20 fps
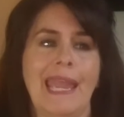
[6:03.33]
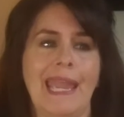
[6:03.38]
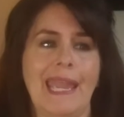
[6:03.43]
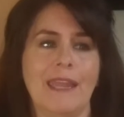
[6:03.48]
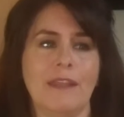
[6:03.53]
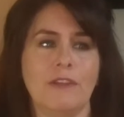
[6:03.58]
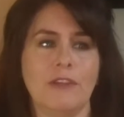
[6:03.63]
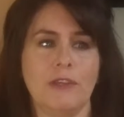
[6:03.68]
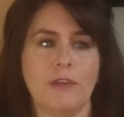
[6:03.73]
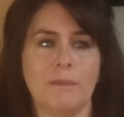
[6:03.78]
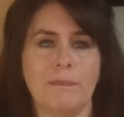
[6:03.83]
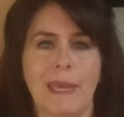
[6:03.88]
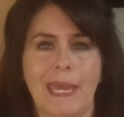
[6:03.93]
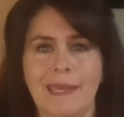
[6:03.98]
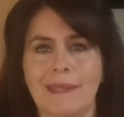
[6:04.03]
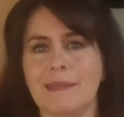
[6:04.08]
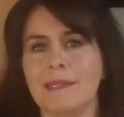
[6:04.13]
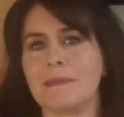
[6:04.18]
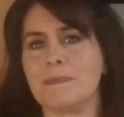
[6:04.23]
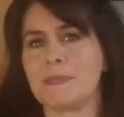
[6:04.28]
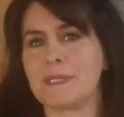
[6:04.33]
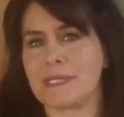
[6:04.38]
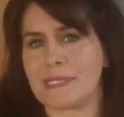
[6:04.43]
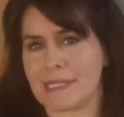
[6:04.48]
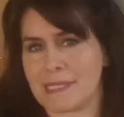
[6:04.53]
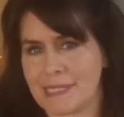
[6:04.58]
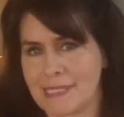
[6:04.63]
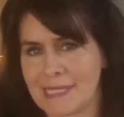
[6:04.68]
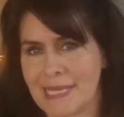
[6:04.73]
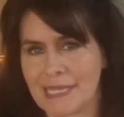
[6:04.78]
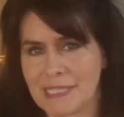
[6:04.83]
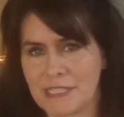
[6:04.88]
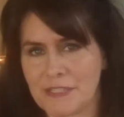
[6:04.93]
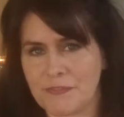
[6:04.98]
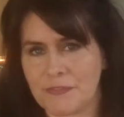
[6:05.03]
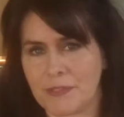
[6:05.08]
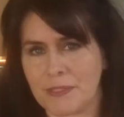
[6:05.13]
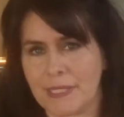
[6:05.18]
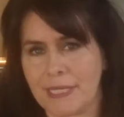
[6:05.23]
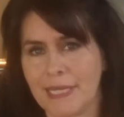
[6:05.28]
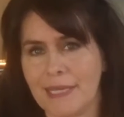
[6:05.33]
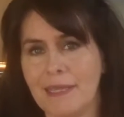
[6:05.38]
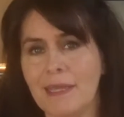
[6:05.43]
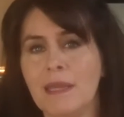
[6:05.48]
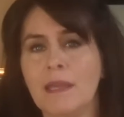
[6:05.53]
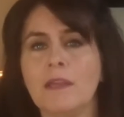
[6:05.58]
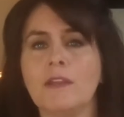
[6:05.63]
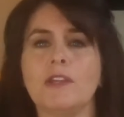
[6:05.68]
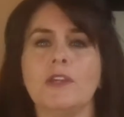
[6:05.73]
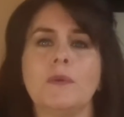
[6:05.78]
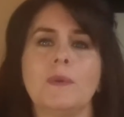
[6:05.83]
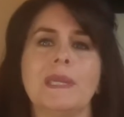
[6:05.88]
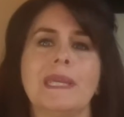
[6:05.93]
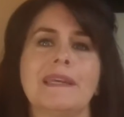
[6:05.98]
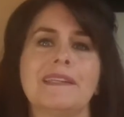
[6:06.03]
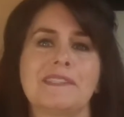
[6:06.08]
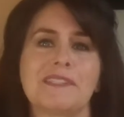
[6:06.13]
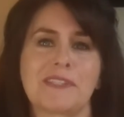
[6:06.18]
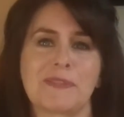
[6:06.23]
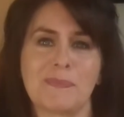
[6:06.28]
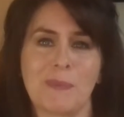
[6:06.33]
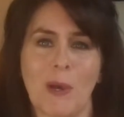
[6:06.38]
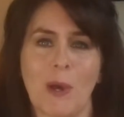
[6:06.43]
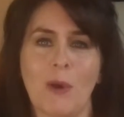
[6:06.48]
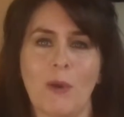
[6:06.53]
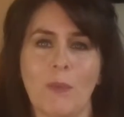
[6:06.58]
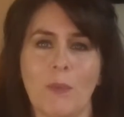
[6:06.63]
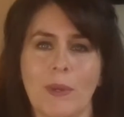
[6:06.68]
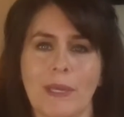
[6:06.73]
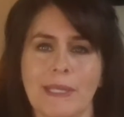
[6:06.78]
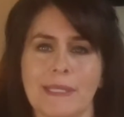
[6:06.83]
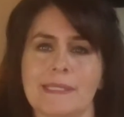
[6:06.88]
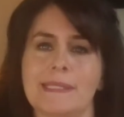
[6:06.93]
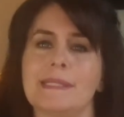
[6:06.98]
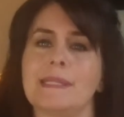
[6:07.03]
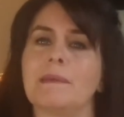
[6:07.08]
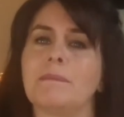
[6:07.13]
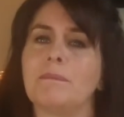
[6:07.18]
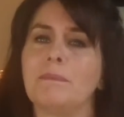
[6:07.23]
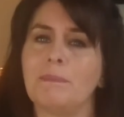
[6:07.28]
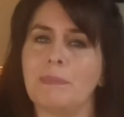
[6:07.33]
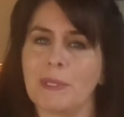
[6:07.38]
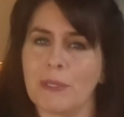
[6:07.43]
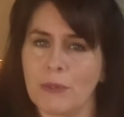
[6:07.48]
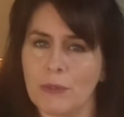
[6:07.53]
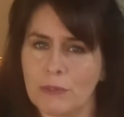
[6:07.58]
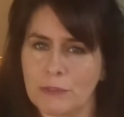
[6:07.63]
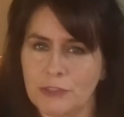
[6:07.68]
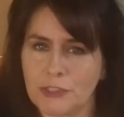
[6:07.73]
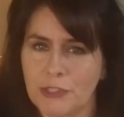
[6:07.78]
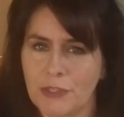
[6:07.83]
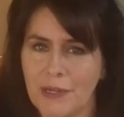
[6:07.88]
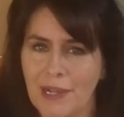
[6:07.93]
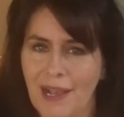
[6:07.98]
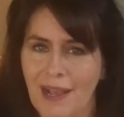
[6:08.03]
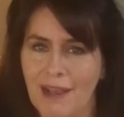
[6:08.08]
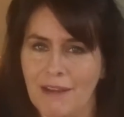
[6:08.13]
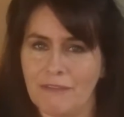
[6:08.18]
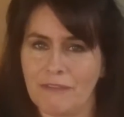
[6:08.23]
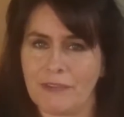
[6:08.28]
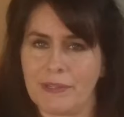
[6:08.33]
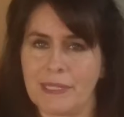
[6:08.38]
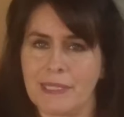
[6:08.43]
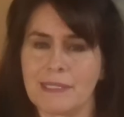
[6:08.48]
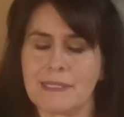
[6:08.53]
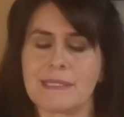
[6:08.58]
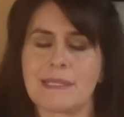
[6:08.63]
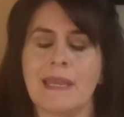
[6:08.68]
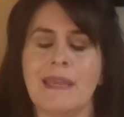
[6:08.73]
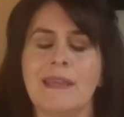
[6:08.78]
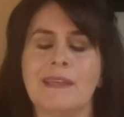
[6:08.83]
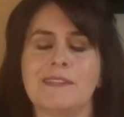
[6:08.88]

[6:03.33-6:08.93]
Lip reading: and you make them successfully, you get small wins that build your confidence.